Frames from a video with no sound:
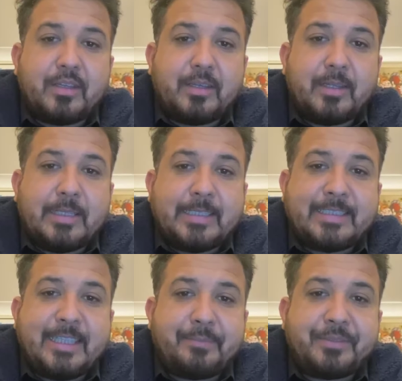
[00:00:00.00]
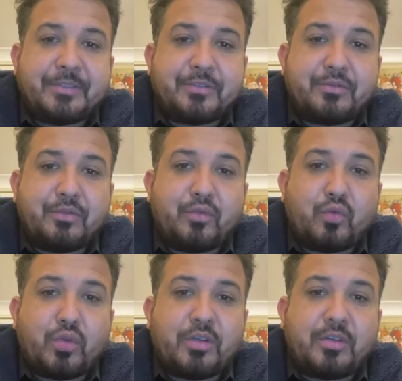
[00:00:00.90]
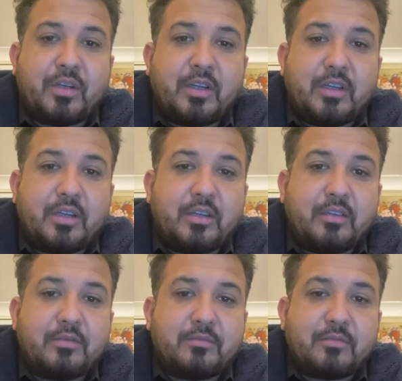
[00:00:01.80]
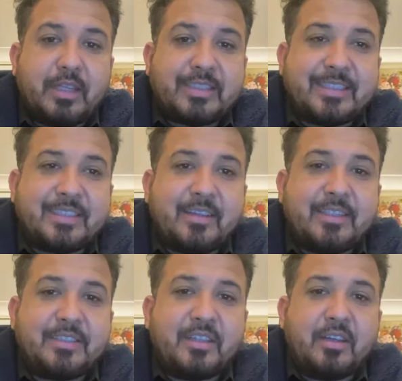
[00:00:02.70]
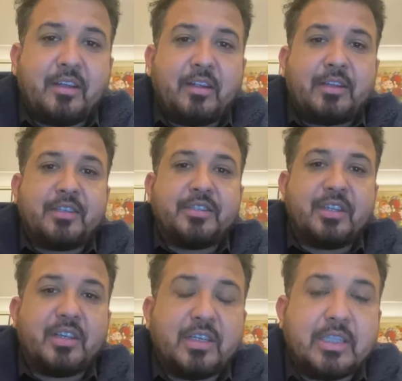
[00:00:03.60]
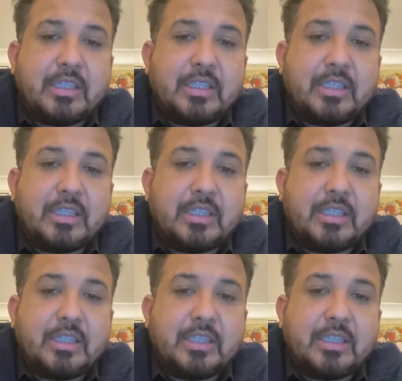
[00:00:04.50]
exceptions were exercised under the